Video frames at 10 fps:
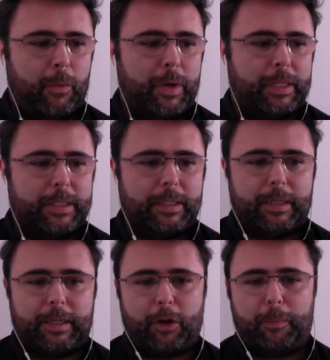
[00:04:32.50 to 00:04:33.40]
With
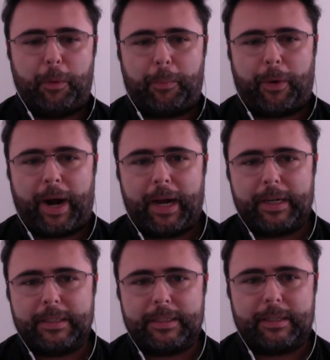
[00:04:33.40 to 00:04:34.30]
Nobel
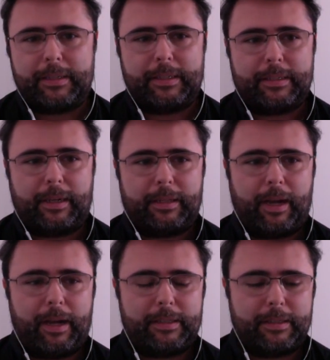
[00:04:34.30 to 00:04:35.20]
Prizes and things like
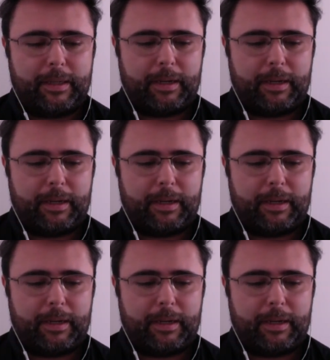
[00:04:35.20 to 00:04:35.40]
that.